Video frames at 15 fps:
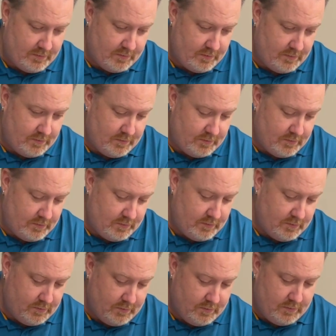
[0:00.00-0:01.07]

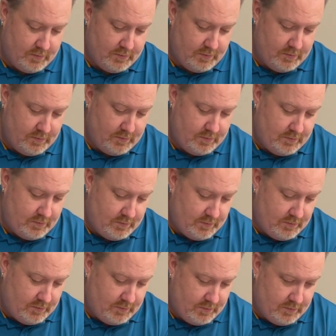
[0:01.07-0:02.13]

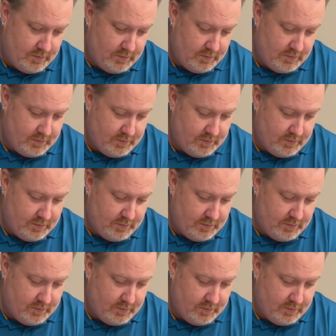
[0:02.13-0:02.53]
No one is speaking in this clip.